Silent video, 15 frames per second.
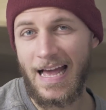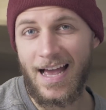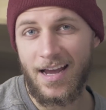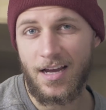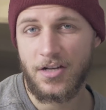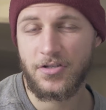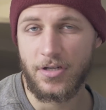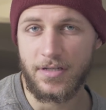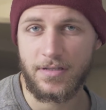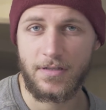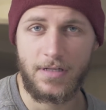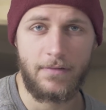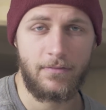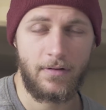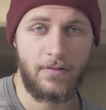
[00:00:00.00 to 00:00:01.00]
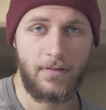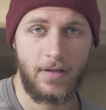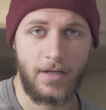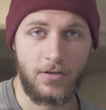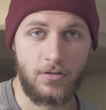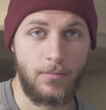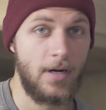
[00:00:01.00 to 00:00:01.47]
I adjusted
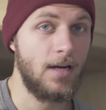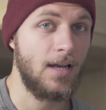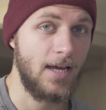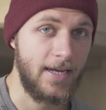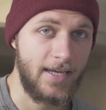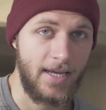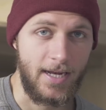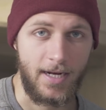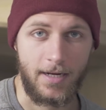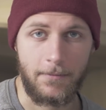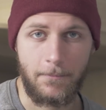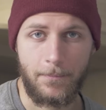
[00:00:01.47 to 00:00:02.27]
everything to my liking.